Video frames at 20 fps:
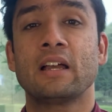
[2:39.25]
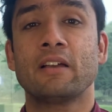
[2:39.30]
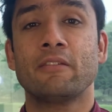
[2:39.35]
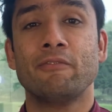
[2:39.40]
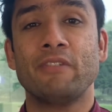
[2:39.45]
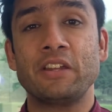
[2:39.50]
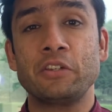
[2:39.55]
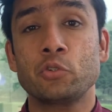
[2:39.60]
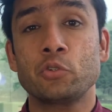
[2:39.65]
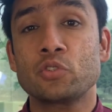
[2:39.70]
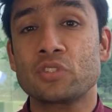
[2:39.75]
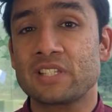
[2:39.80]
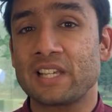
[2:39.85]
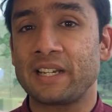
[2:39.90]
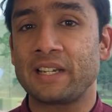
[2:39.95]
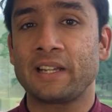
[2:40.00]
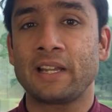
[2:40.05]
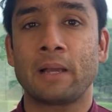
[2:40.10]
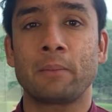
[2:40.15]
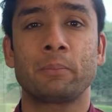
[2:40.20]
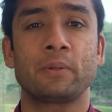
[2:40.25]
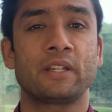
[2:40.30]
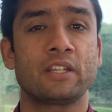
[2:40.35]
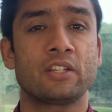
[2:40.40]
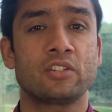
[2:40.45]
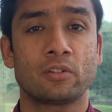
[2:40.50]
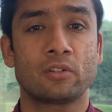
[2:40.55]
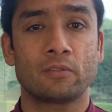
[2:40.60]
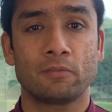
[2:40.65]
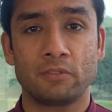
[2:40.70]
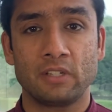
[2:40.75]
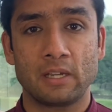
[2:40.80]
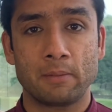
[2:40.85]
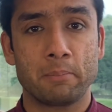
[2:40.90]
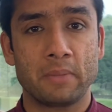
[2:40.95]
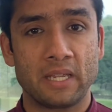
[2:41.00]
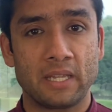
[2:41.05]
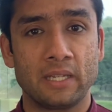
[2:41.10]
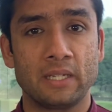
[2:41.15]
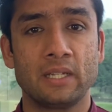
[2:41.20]
when you send an application via
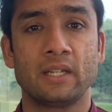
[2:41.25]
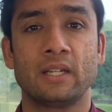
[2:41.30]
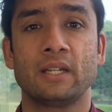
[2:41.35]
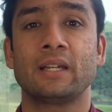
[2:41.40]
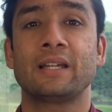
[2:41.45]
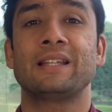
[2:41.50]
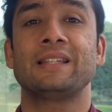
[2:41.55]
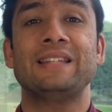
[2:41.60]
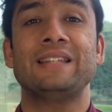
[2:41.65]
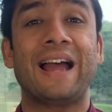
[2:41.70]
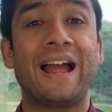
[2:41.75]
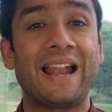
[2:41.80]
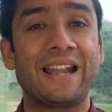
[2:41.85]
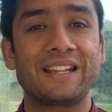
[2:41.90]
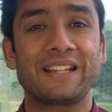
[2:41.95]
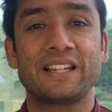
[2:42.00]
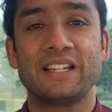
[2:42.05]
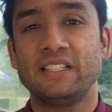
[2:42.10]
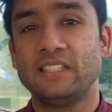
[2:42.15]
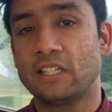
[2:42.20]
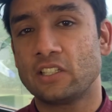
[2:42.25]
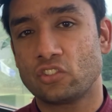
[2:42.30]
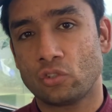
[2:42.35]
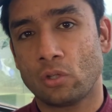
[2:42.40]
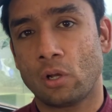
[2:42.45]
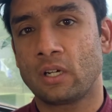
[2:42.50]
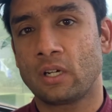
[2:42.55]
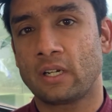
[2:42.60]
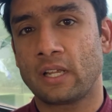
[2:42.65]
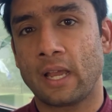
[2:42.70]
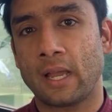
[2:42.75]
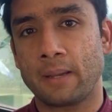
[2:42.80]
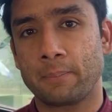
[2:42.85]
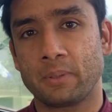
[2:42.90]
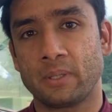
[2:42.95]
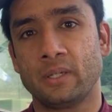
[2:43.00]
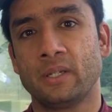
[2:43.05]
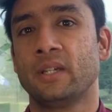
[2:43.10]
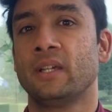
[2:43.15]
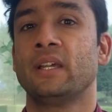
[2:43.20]
mail, that does not
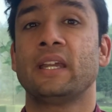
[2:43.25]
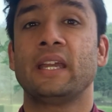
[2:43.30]
happen.